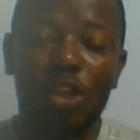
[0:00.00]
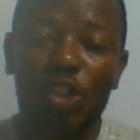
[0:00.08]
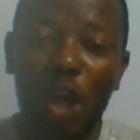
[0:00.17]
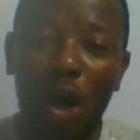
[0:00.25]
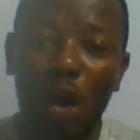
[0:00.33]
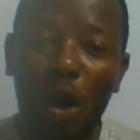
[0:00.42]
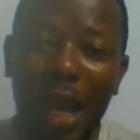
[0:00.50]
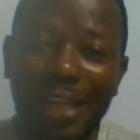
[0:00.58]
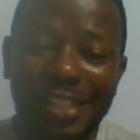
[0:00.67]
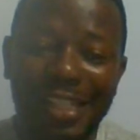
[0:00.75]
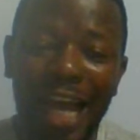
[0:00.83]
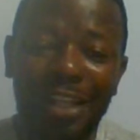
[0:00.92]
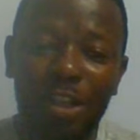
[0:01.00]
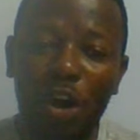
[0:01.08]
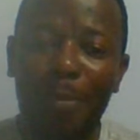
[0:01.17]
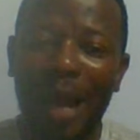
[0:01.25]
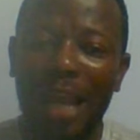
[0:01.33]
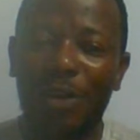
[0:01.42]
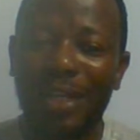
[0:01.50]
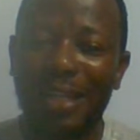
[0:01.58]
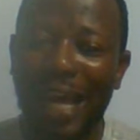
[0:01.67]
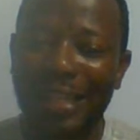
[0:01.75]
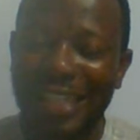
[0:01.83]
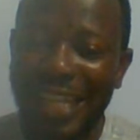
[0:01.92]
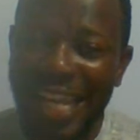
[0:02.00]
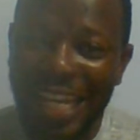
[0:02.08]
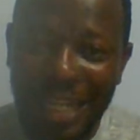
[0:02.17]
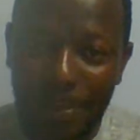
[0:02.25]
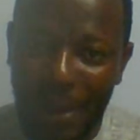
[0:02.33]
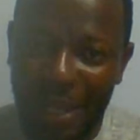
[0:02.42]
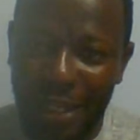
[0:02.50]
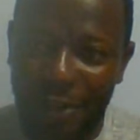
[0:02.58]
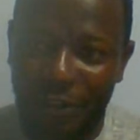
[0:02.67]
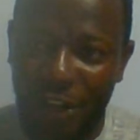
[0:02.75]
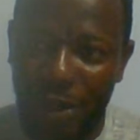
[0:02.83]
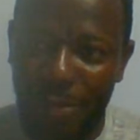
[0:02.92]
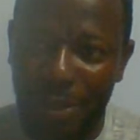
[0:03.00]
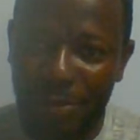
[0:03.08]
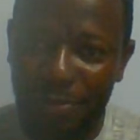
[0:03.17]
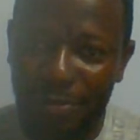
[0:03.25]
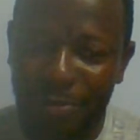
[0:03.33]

So I started out by looking at independent variable